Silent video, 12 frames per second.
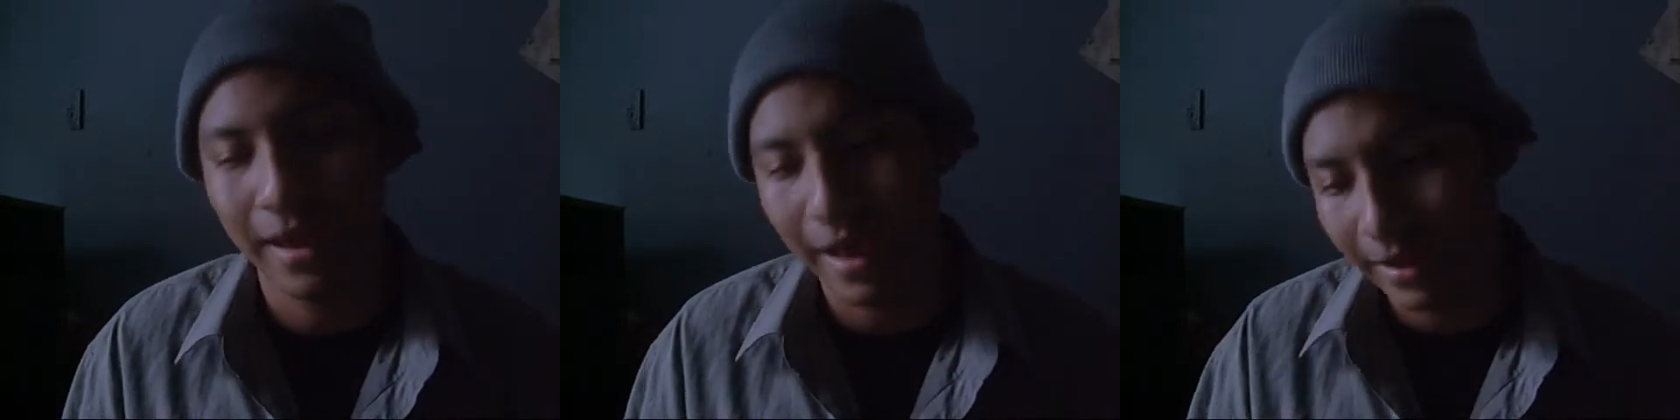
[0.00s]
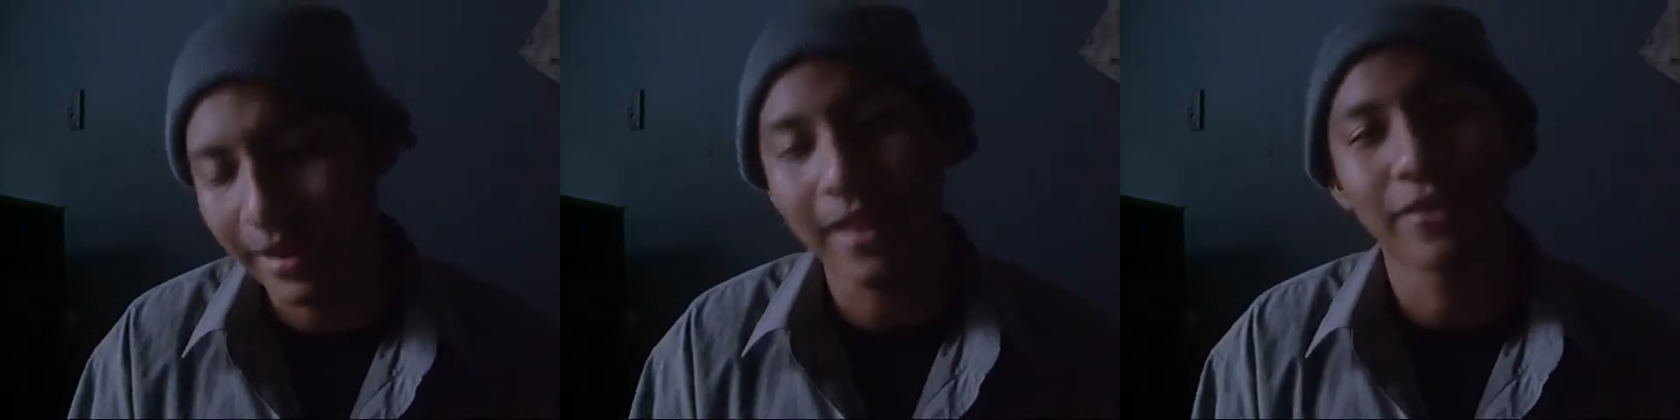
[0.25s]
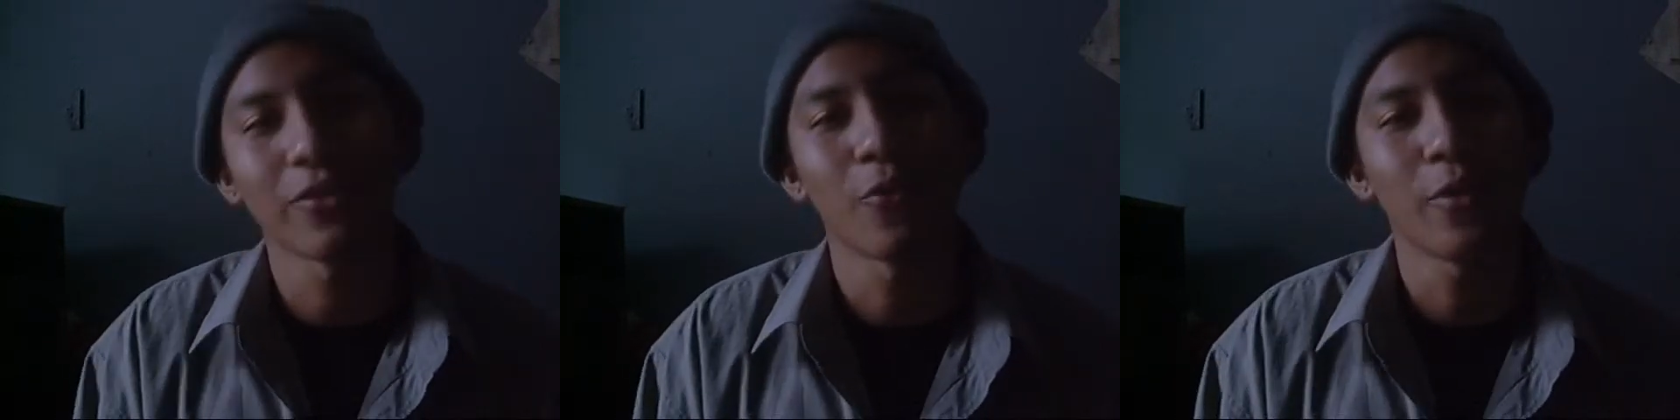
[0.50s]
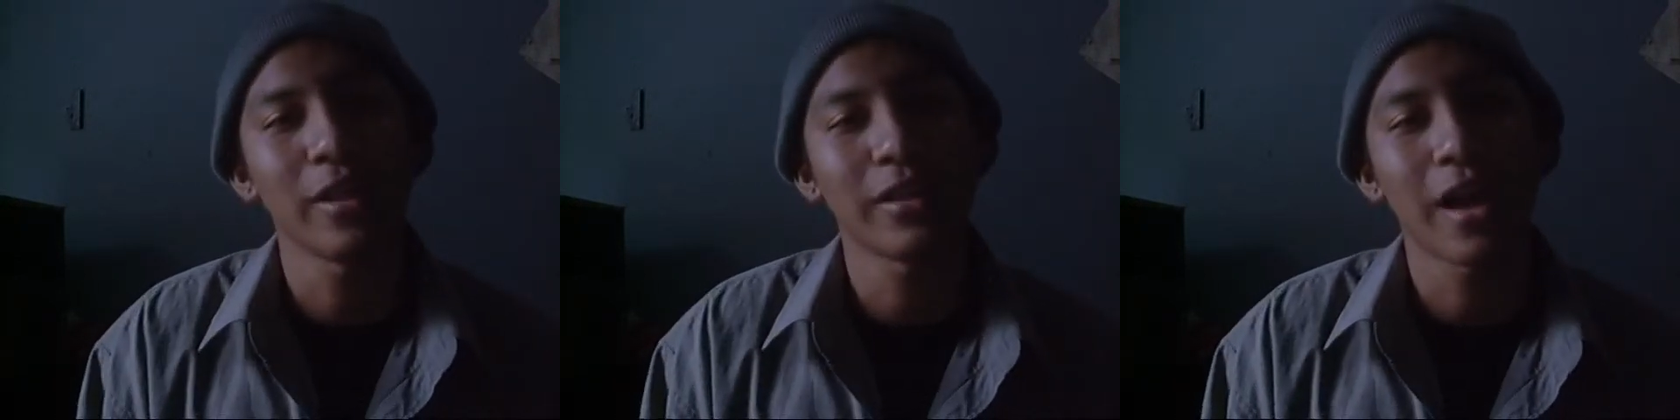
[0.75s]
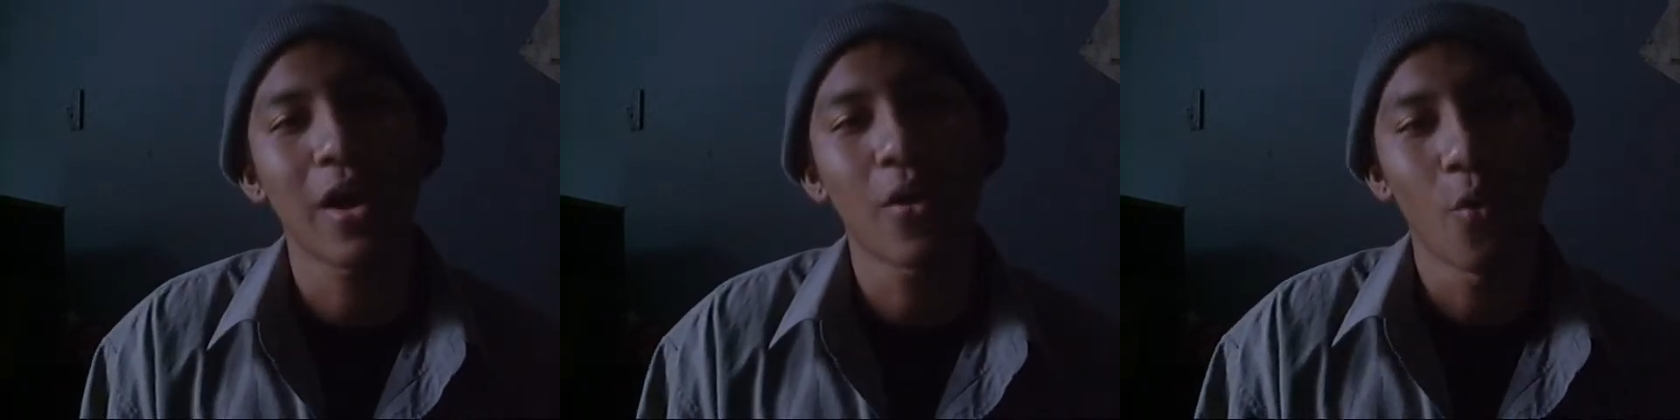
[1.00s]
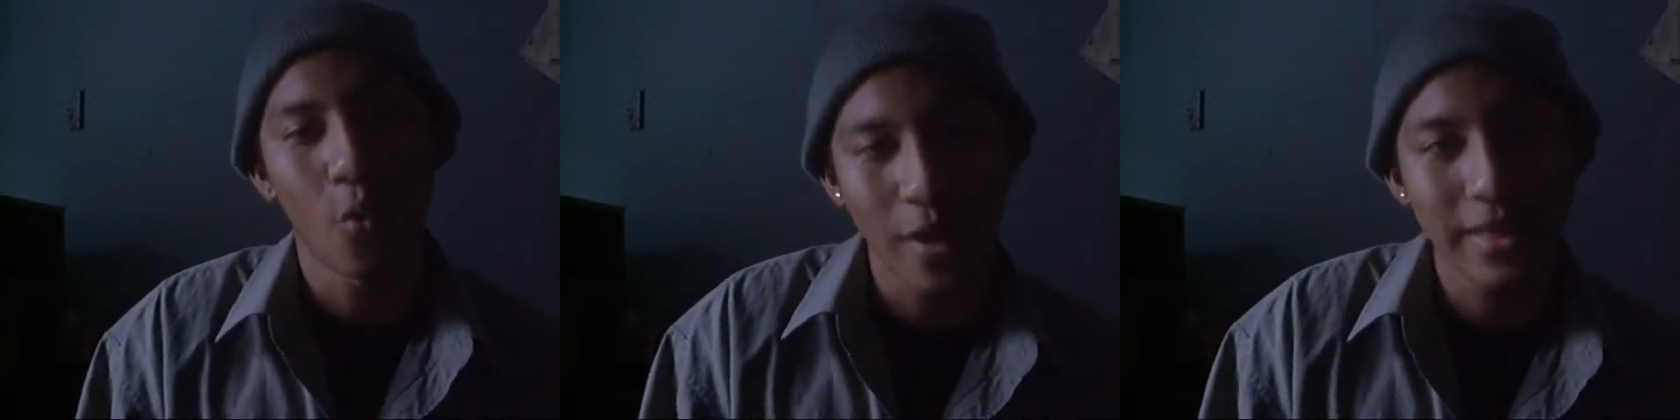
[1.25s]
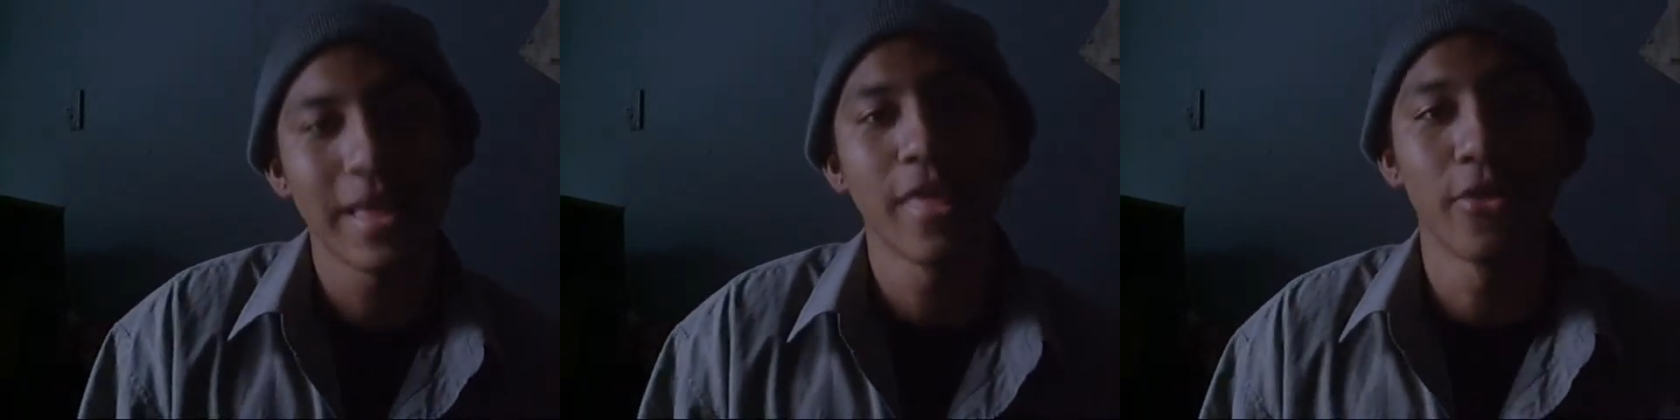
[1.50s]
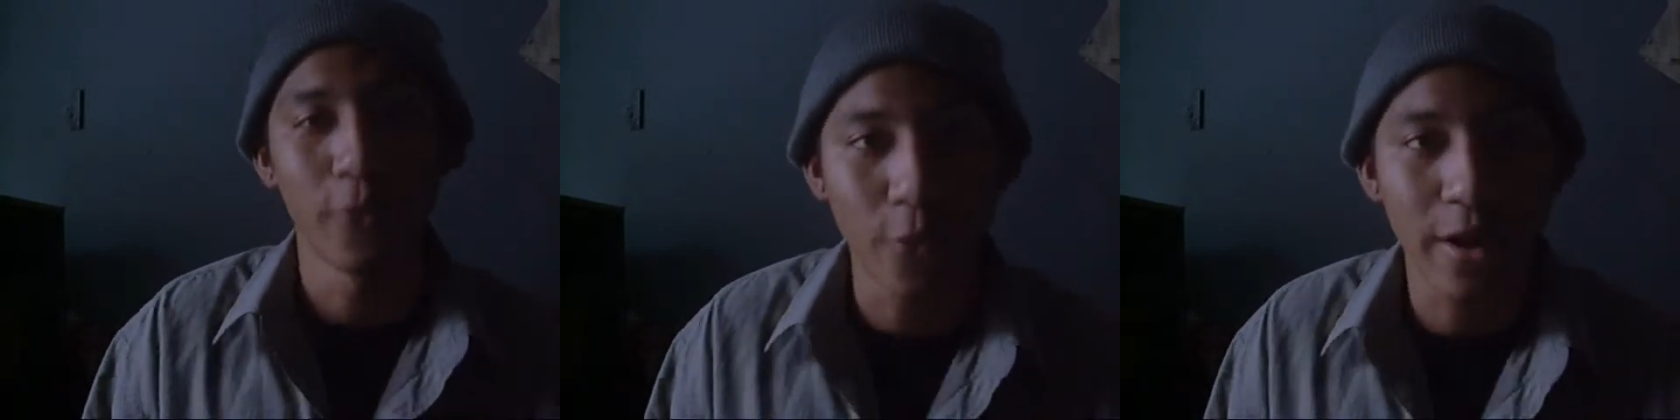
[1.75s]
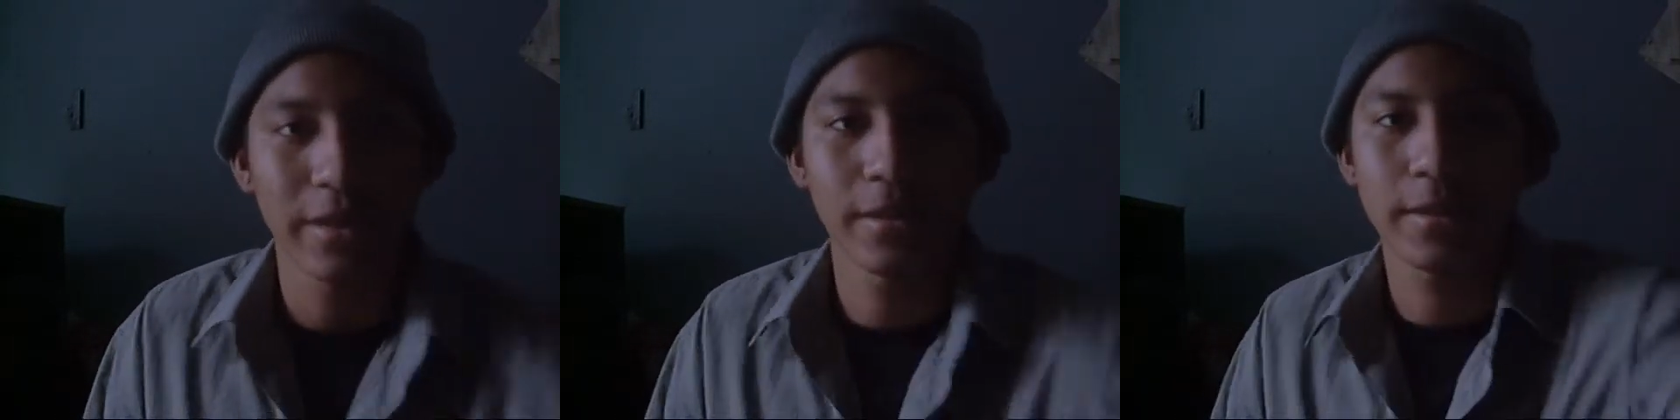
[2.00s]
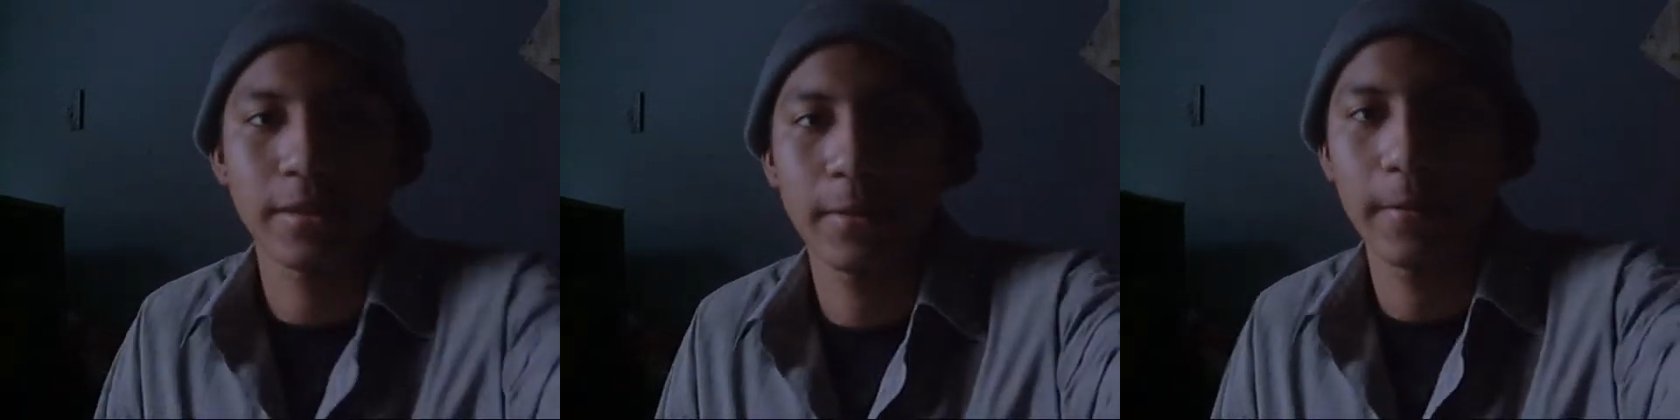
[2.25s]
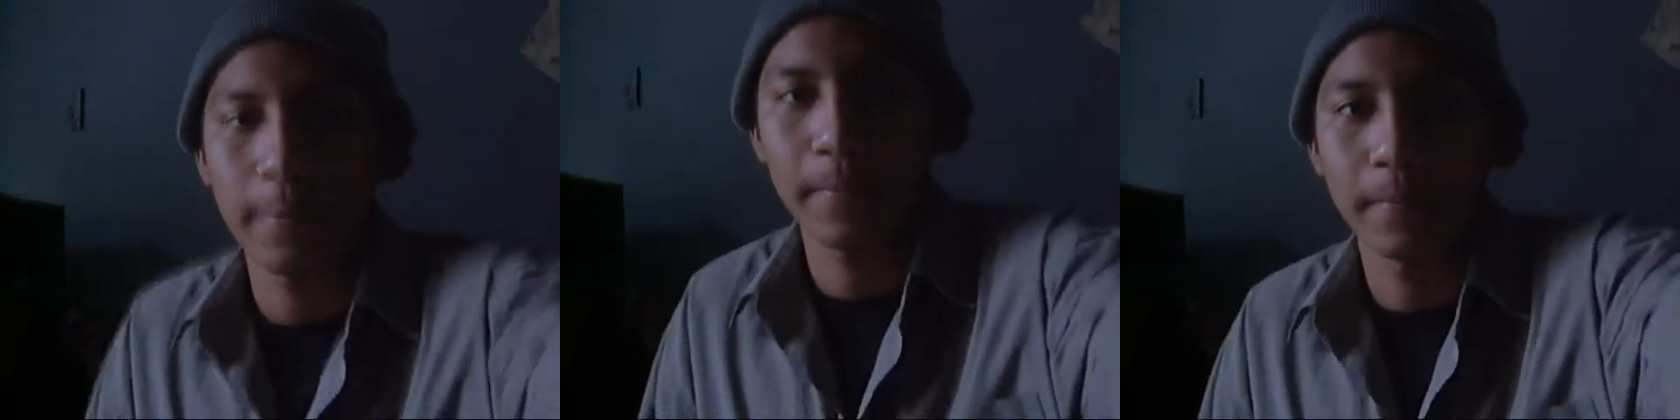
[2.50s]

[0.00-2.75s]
And that's the Real Talk with the Rich.